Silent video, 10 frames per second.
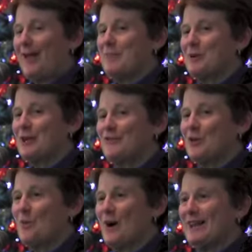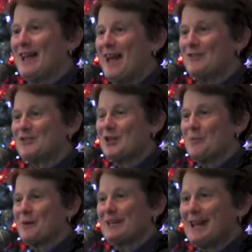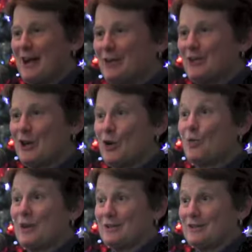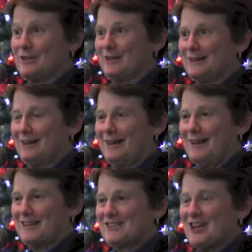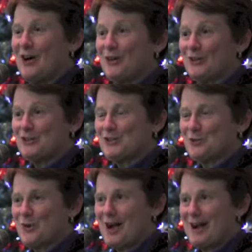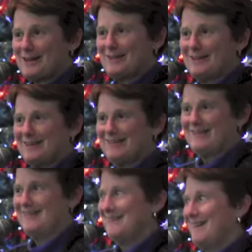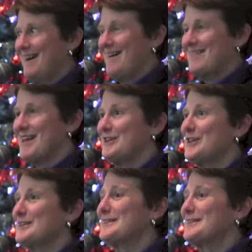But if you want to have somebody out there with you, solid as a rock, that